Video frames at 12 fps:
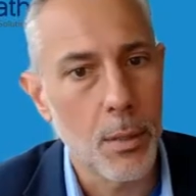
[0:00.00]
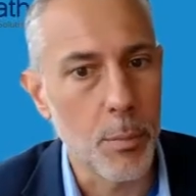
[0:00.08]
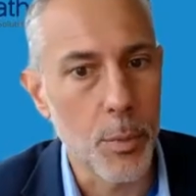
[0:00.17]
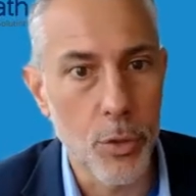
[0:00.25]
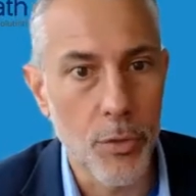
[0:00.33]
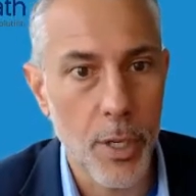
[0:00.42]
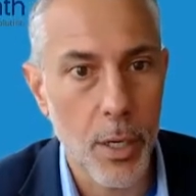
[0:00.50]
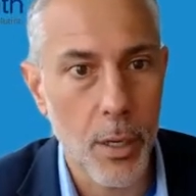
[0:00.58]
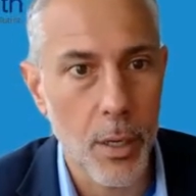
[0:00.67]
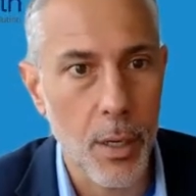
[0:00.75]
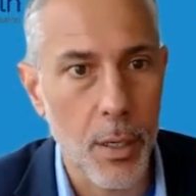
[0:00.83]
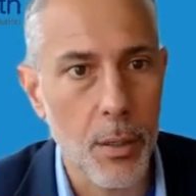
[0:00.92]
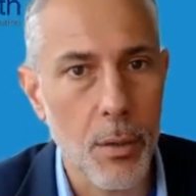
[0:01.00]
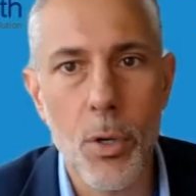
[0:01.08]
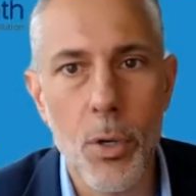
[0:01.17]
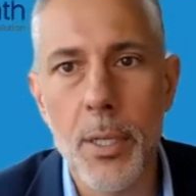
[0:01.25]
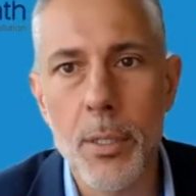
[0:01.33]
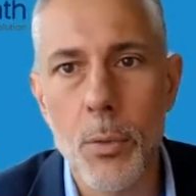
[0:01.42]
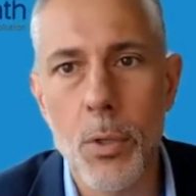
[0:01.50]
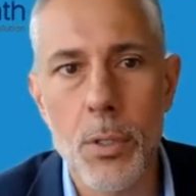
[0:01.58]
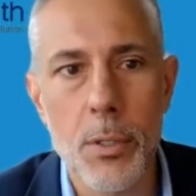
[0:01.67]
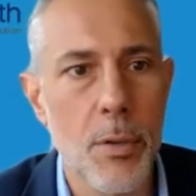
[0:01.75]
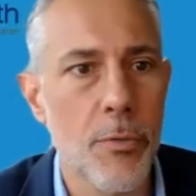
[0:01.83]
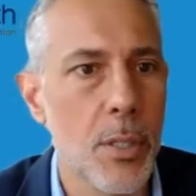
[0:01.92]
moving on, what about the worlds
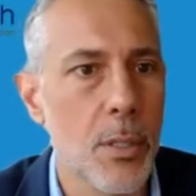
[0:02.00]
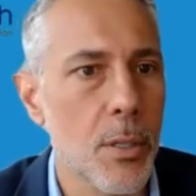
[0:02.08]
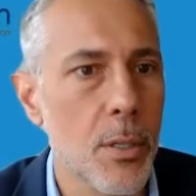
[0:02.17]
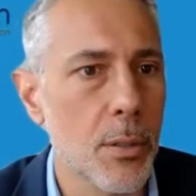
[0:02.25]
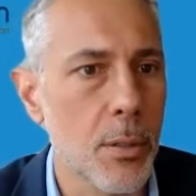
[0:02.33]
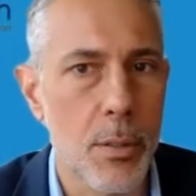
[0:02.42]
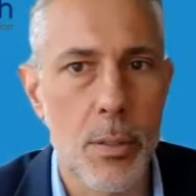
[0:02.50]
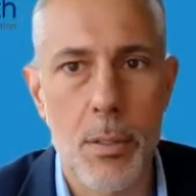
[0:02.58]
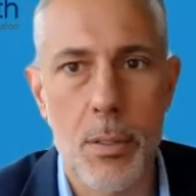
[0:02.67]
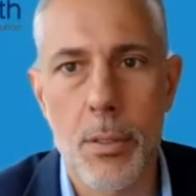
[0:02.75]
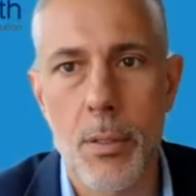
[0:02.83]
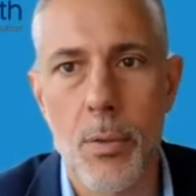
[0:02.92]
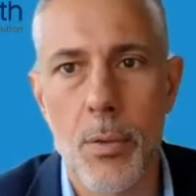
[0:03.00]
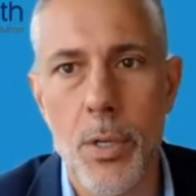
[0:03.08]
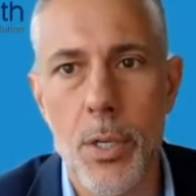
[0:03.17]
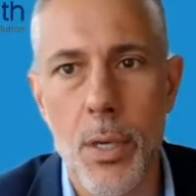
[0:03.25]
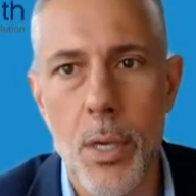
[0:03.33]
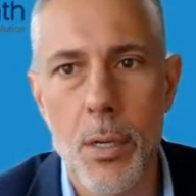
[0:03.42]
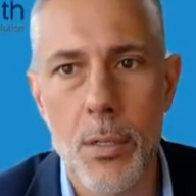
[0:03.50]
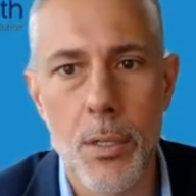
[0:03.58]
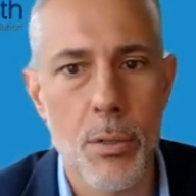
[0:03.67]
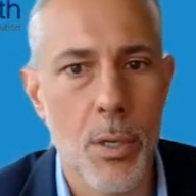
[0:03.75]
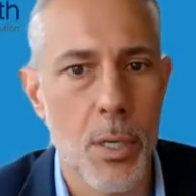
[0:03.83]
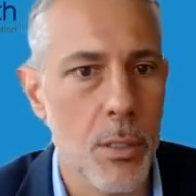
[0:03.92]
of consultants? When you get
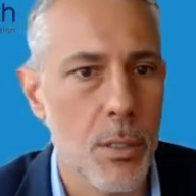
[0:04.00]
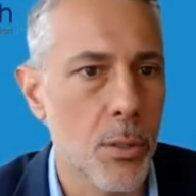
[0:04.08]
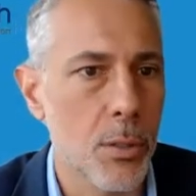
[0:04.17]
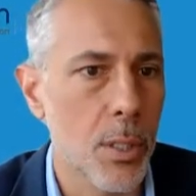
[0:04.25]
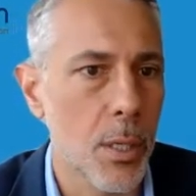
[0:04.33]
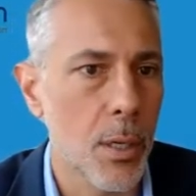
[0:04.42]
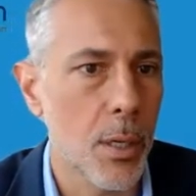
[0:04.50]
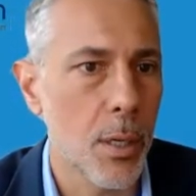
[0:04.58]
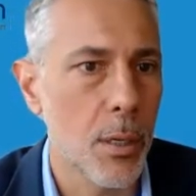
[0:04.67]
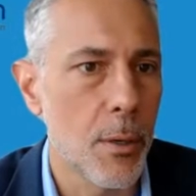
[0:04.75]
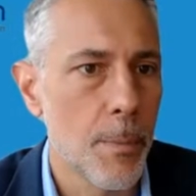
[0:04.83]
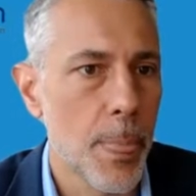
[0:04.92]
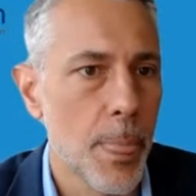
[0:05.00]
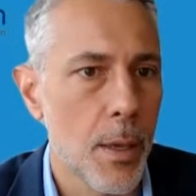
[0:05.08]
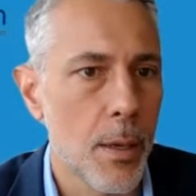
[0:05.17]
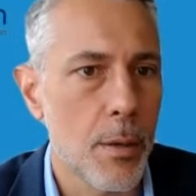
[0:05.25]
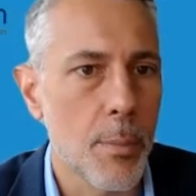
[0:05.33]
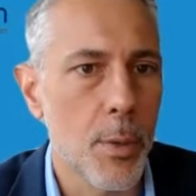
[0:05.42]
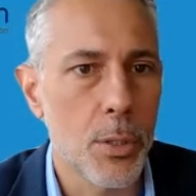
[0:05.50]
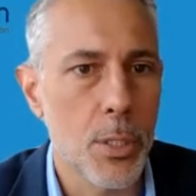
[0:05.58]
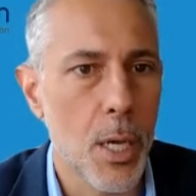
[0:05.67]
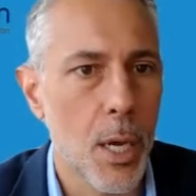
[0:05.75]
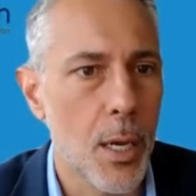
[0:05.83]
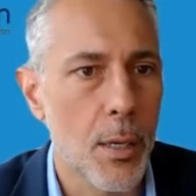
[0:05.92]
into consulting on
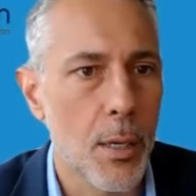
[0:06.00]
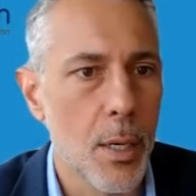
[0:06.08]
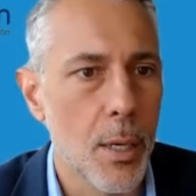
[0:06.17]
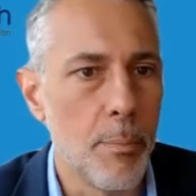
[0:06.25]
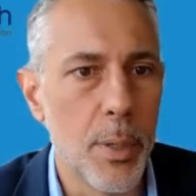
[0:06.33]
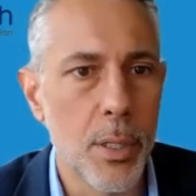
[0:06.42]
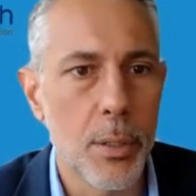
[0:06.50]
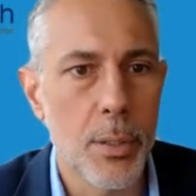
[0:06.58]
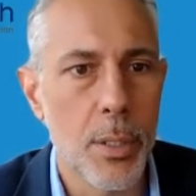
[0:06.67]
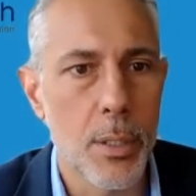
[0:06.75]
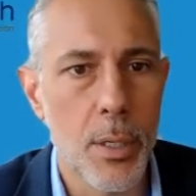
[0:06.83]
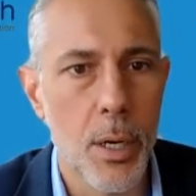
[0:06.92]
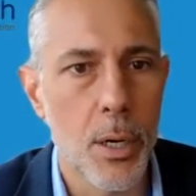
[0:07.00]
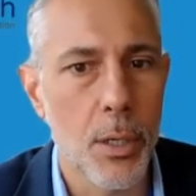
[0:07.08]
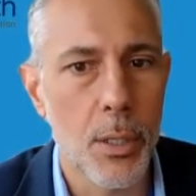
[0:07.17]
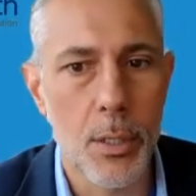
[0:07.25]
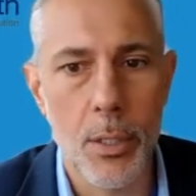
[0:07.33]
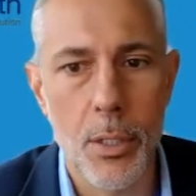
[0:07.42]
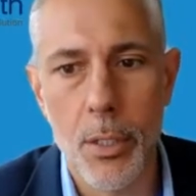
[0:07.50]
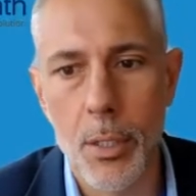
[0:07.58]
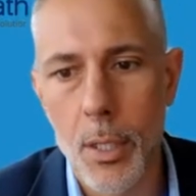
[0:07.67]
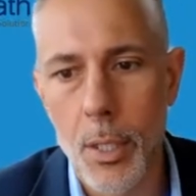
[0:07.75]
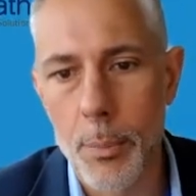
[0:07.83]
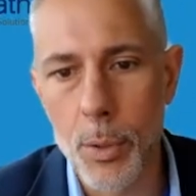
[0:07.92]
multi-billion-dollar
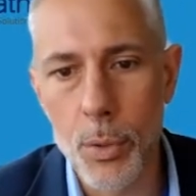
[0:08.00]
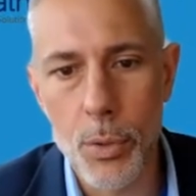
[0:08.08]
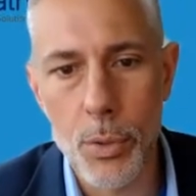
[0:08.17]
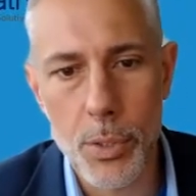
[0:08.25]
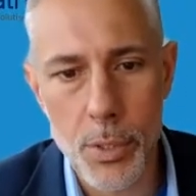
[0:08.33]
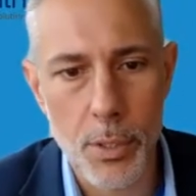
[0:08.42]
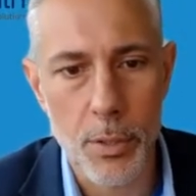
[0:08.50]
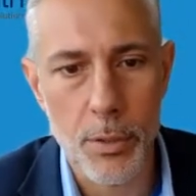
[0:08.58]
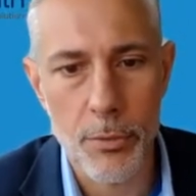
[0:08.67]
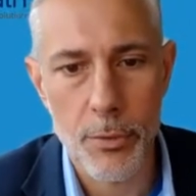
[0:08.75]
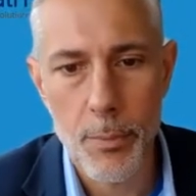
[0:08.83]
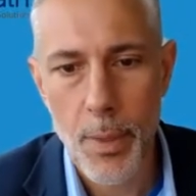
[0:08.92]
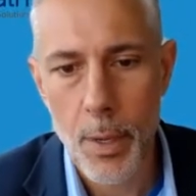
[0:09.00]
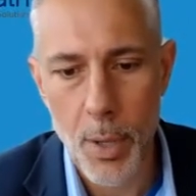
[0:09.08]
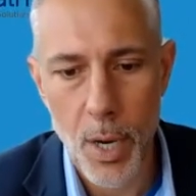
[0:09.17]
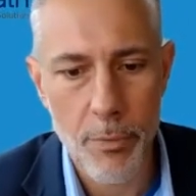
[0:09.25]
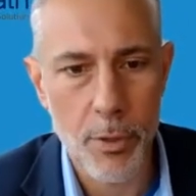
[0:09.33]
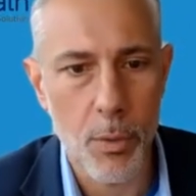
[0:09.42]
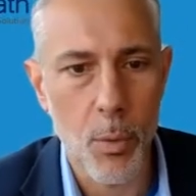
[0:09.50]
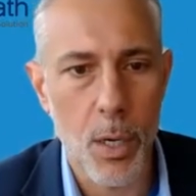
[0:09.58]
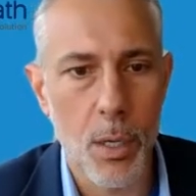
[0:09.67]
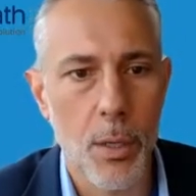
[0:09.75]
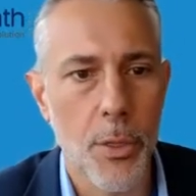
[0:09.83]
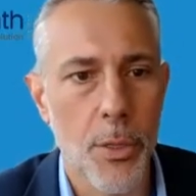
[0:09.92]
pools of private
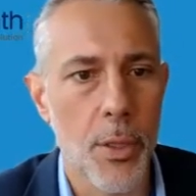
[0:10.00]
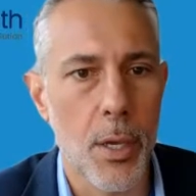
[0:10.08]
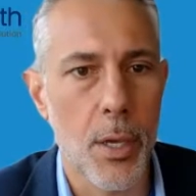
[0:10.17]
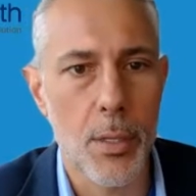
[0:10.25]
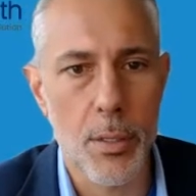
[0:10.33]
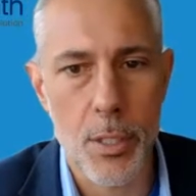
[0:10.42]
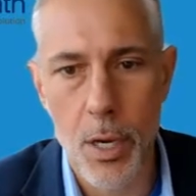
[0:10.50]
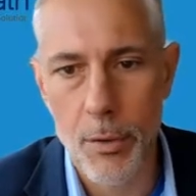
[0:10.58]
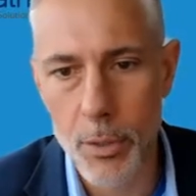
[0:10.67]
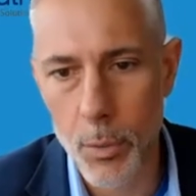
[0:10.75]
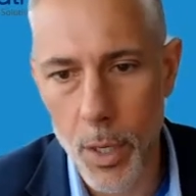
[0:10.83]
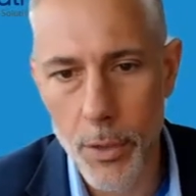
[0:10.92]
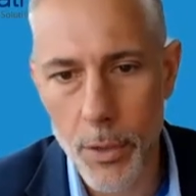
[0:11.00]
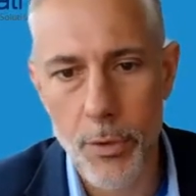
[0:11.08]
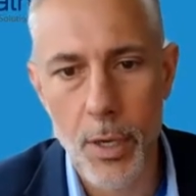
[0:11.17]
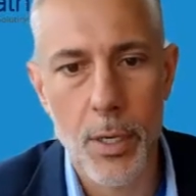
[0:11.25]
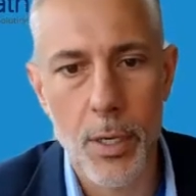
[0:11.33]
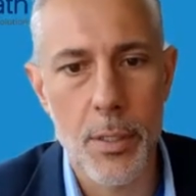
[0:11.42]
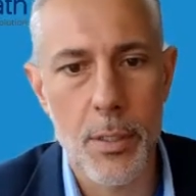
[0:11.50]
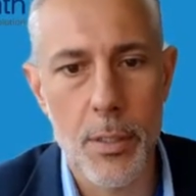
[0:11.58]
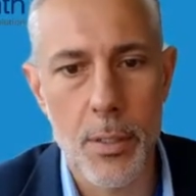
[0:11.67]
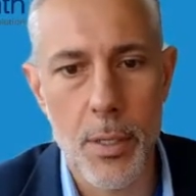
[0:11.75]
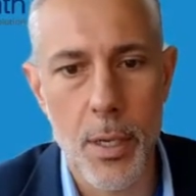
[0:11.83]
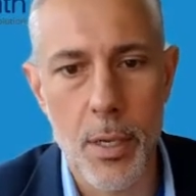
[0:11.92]
wealth and sovereign wealth
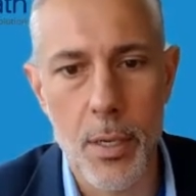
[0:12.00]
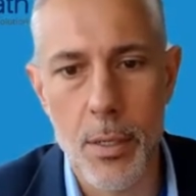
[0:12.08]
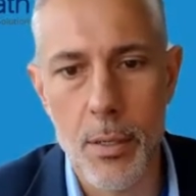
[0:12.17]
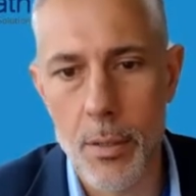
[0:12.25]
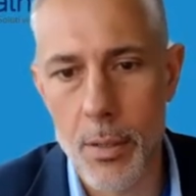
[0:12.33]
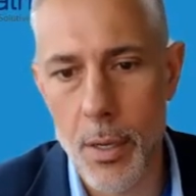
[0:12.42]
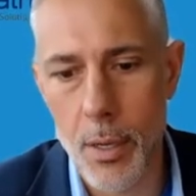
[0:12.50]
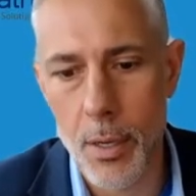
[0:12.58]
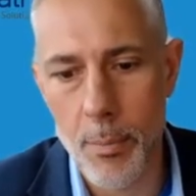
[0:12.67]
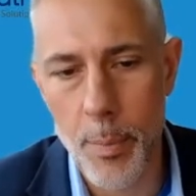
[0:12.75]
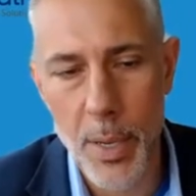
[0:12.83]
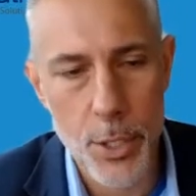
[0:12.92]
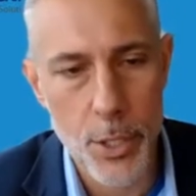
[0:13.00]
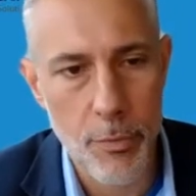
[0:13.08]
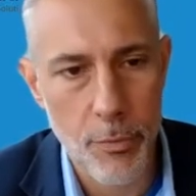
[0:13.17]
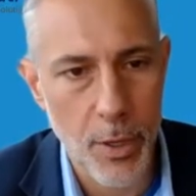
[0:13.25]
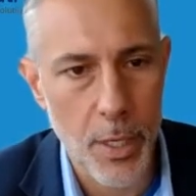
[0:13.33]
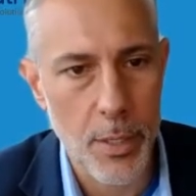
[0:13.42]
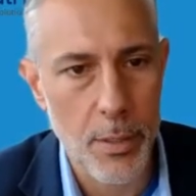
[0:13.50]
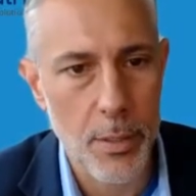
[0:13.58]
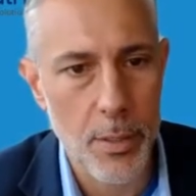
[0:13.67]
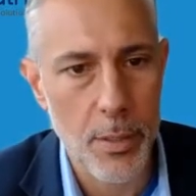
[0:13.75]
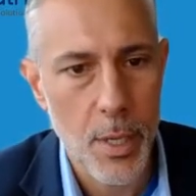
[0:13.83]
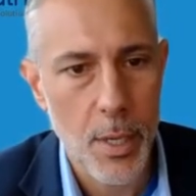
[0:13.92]
funds and pension
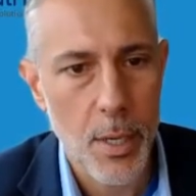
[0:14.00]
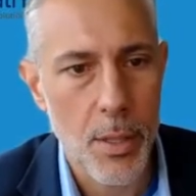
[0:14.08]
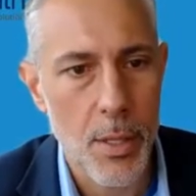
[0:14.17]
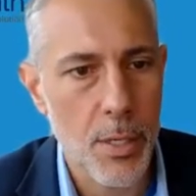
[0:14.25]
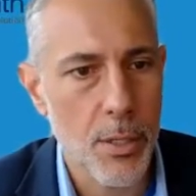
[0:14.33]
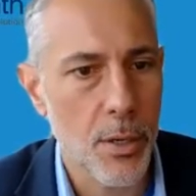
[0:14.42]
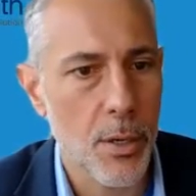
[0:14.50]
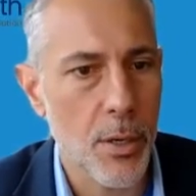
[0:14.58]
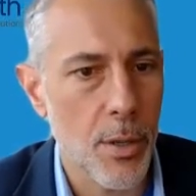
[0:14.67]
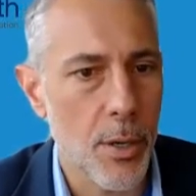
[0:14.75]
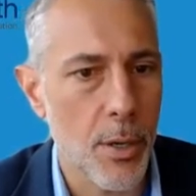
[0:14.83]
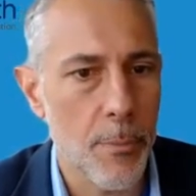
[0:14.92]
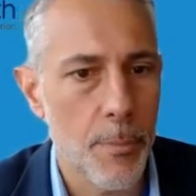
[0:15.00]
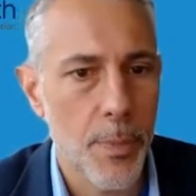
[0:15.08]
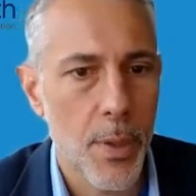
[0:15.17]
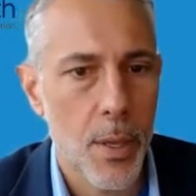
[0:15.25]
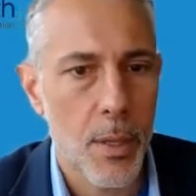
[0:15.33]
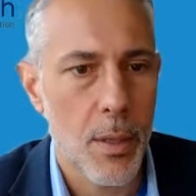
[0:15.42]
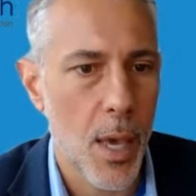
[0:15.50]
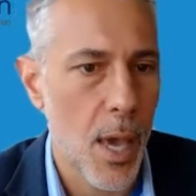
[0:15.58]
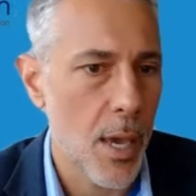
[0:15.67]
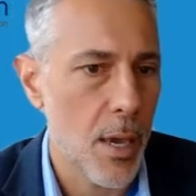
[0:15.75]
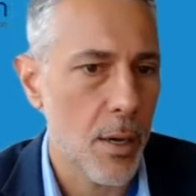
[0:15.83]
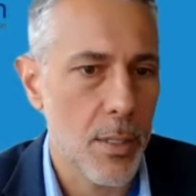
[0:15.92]
funds, these are the
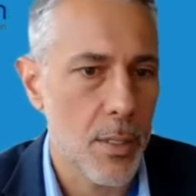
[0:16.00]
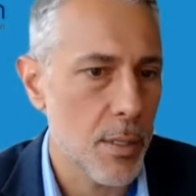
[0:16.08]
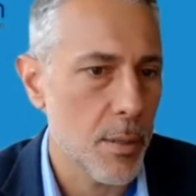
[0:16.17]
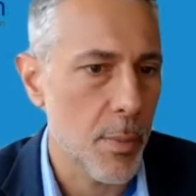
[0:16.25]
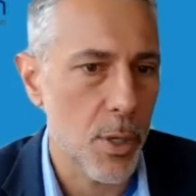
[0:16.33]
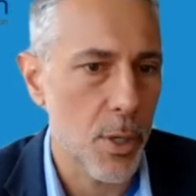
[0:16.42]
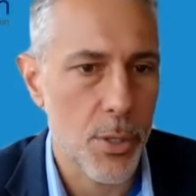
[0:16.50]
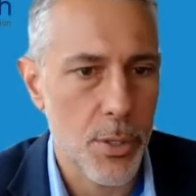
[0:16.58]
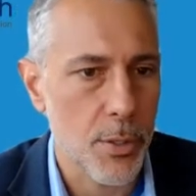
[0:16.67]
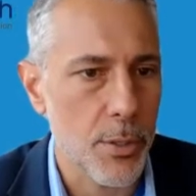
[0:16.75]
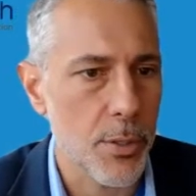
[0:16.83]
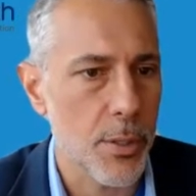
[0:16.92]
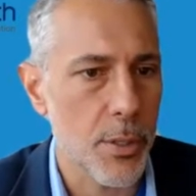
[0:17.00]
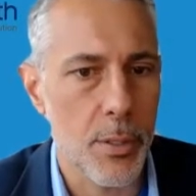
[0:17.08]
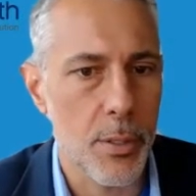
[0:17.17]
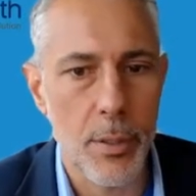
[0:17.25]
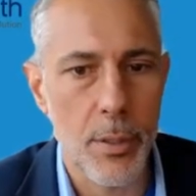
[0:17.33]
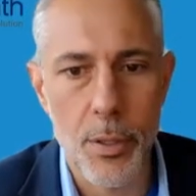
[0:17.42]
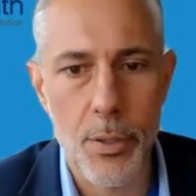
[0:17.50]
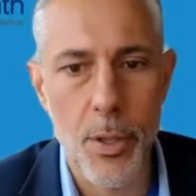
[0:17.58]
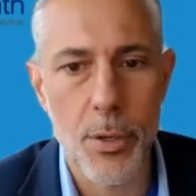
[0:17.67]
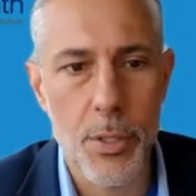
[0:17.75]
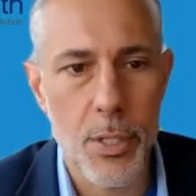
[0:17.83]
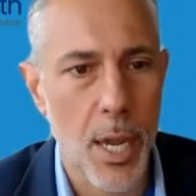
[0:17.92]
Aons and Mercers and
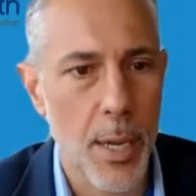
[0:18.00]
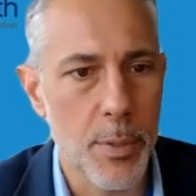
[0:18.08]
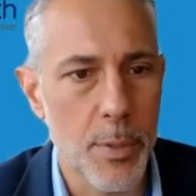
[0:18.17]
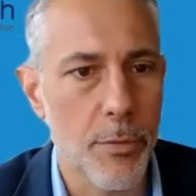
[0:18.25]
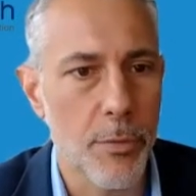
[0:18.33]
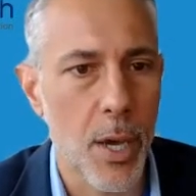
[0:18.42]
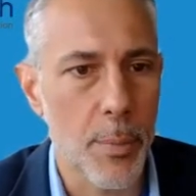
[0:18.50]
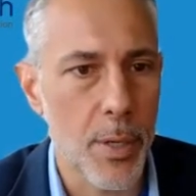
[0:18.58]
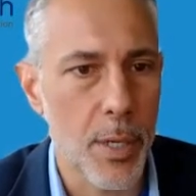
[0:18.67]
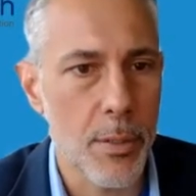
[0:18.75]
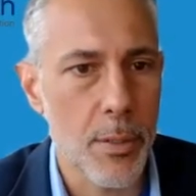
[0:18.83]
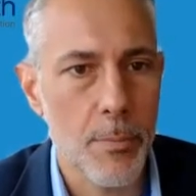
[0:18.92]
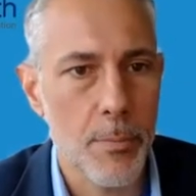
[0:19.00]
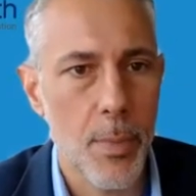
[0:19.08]
those types of companies.